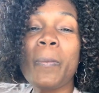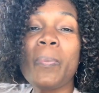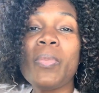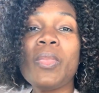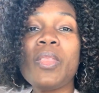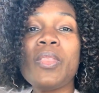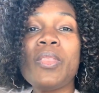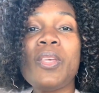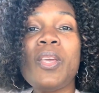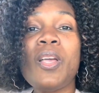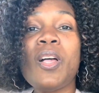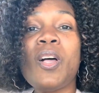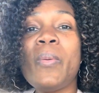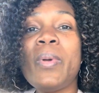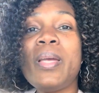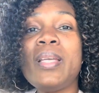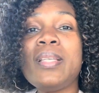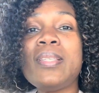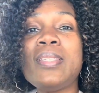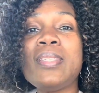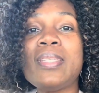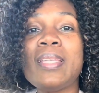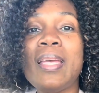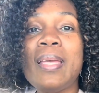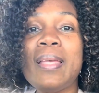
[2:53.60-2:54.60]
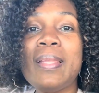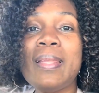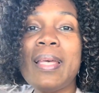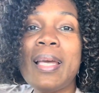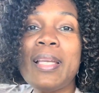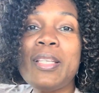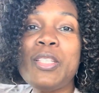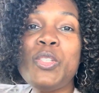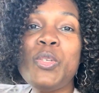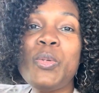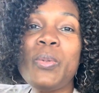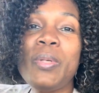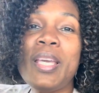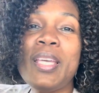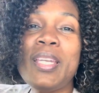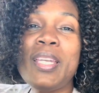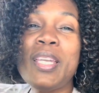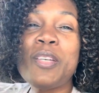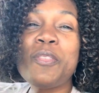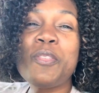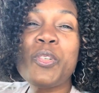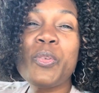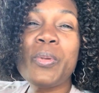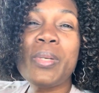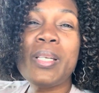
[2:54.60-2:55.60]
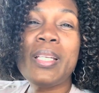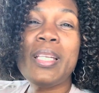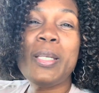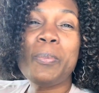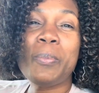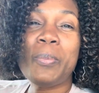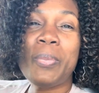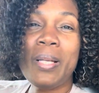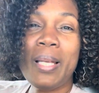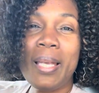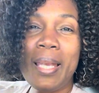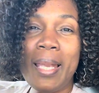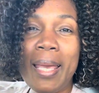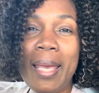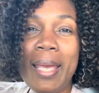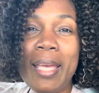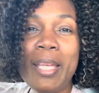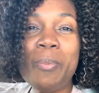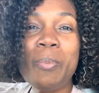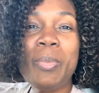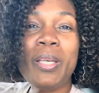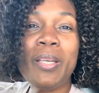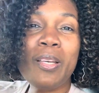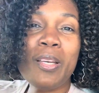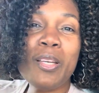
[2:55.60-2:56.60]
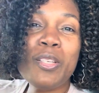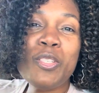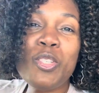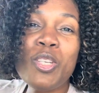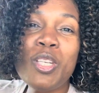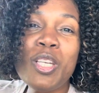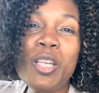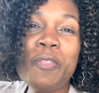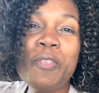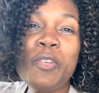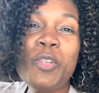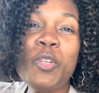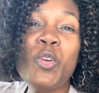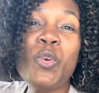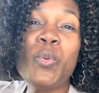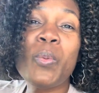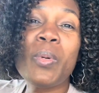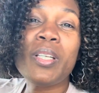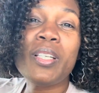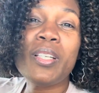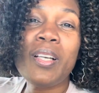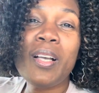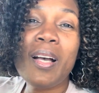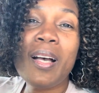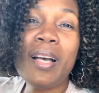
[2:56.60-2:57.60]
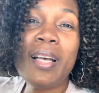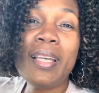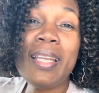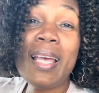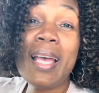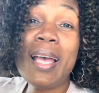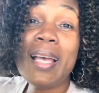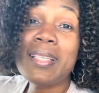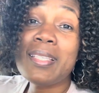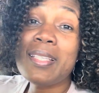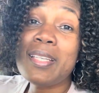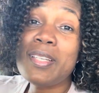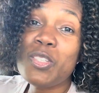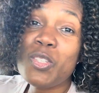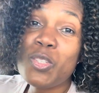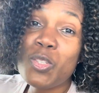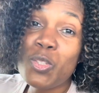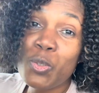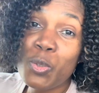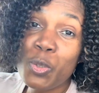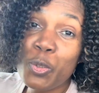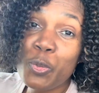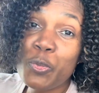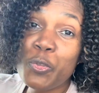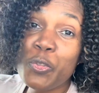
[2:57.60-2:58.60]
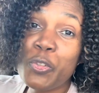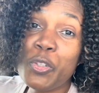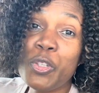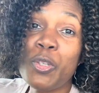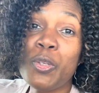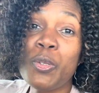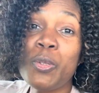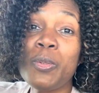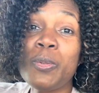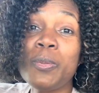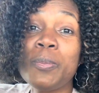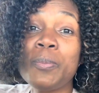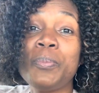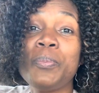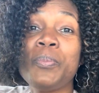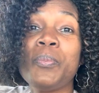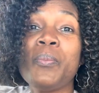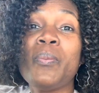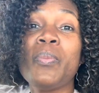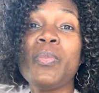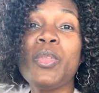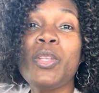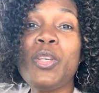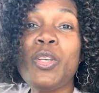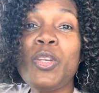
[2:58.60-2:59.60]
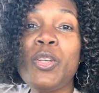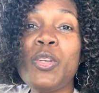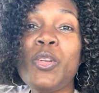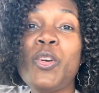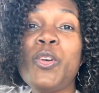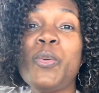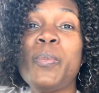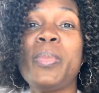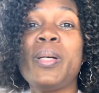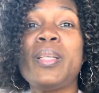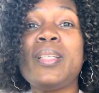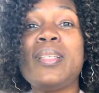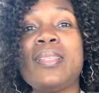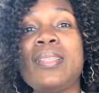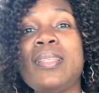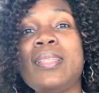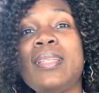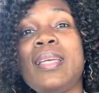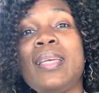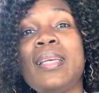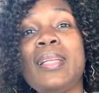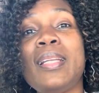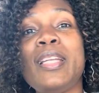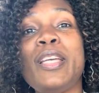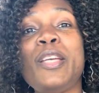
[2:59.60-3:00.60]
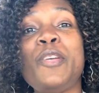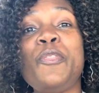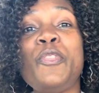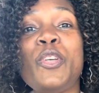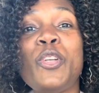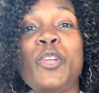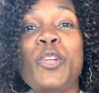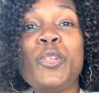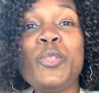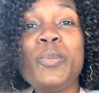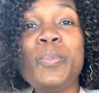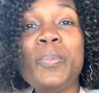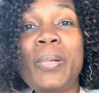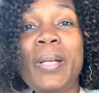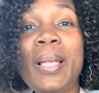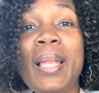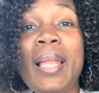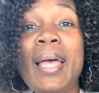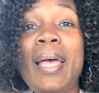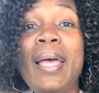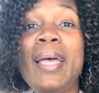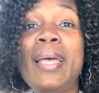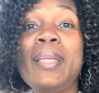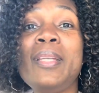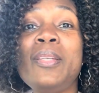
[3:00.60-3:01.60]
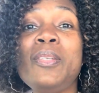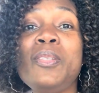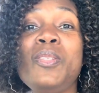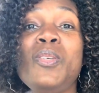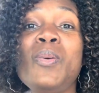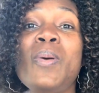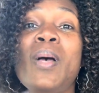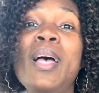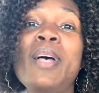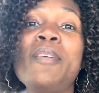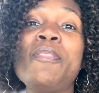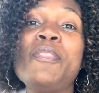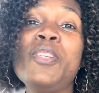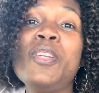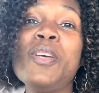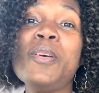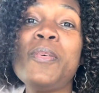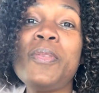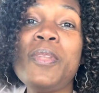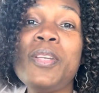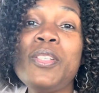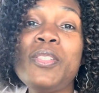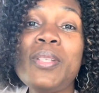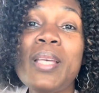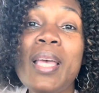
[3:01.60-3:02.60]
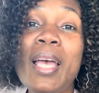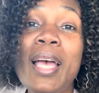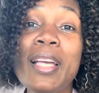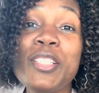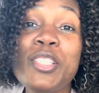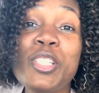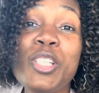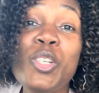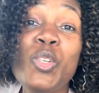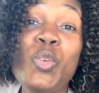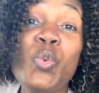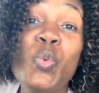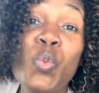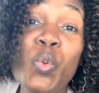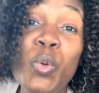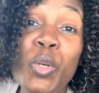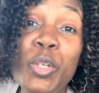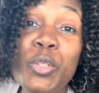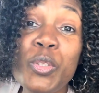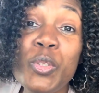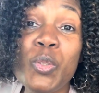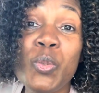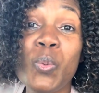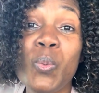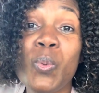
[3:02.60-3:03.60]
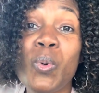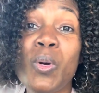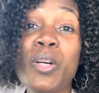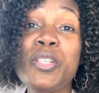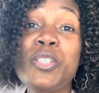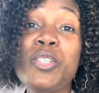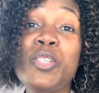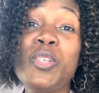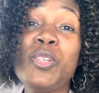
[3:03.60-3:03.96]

They always say that you can never really plan because you never know what God has in store for you. But still, if you don't plan, you have nothing to actually work towards.